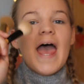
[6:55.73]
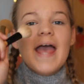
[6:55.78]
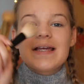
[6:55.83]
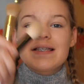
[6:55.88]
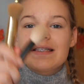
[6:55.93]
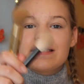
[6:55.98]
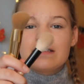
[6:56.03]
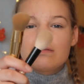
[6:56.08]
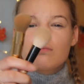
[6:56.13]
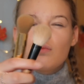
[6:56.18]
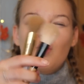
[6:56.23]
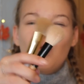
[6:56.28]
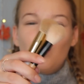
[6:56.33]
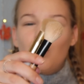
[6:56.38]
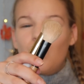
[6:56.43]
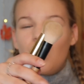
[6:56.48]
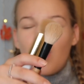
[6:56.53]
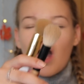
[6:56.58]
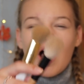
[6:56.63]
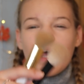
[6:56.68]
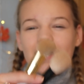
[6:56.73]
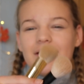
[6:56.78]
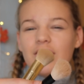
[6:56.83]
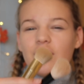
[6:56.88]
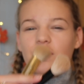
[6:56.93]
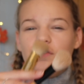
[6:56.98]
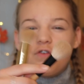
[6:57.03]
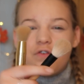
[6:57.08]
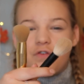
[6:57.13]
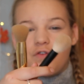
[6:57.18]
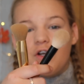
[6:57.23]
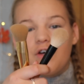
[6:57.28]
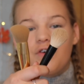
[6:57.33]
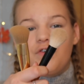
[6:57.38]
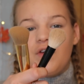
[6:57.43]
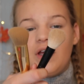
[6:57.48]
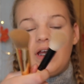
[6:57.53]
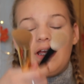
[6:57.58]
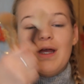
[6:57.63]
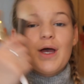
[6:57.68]
a small kind of
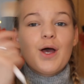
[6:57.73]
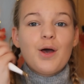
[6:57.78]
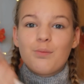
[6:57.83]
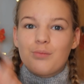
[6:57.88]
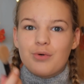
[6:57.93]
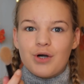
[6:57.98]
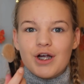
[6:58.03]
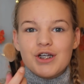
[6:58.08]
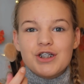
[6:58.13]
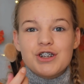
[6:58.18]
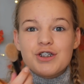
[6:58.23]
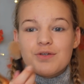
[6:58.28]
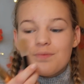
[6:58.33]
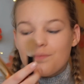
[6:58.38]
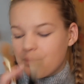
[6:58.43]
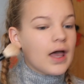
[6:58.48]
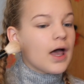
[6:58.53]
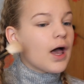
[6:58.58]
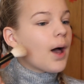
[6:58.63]
fluffy brush.